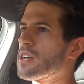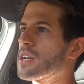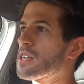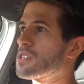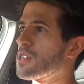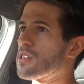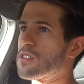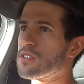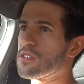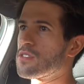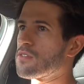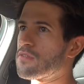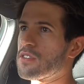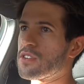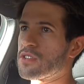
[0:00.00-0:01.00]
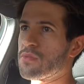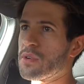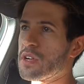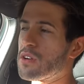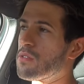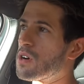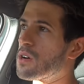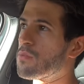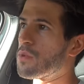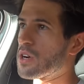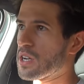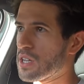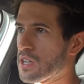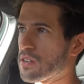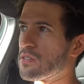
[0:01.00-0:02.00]
Like I said, this is the first week where I'm
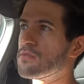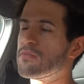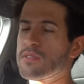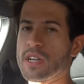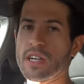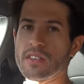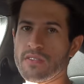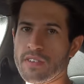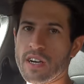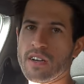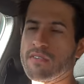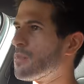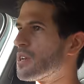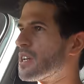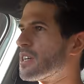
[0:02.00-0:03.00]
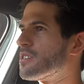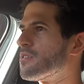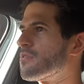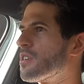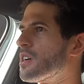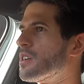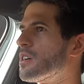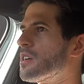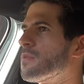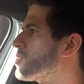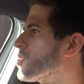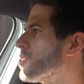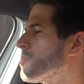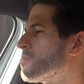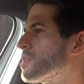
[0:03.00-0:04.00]
working nine to five, Monday to Friday,
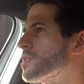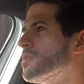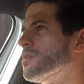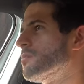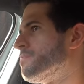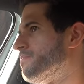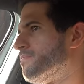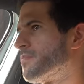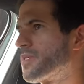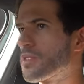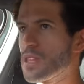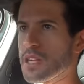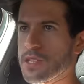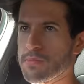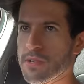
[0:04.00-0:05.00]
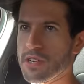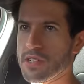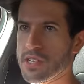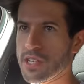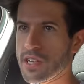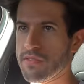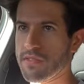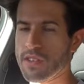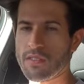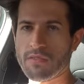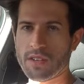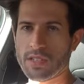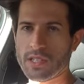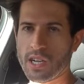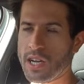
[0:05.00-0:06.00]
so I'm still experiencing it for the
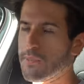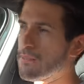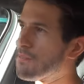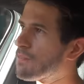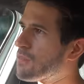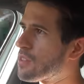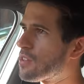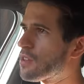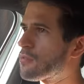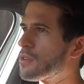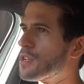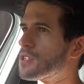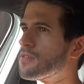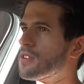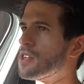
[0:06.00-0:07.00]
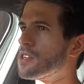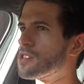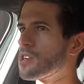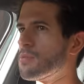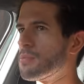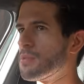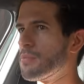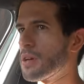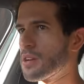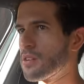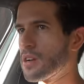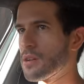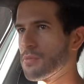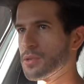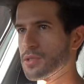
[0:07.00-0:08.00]
first time. I think when it's finished, I'll be better
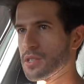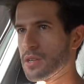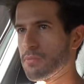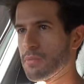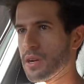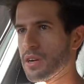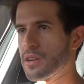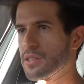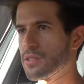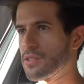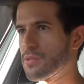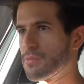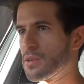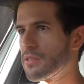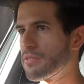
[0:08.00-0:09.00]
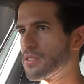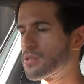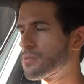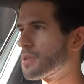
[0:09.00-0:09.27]
able to compare it to the previous